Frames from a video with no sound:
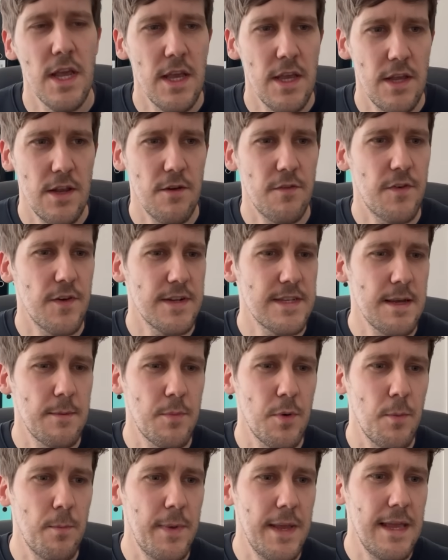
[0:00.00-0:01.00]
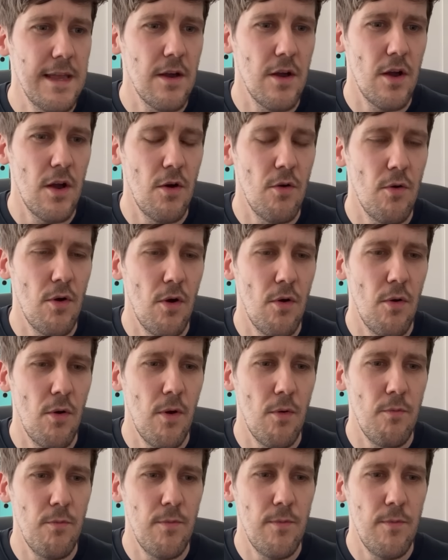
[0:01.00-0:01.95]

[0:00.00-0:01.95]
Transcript: you know, for example, be a, a, a,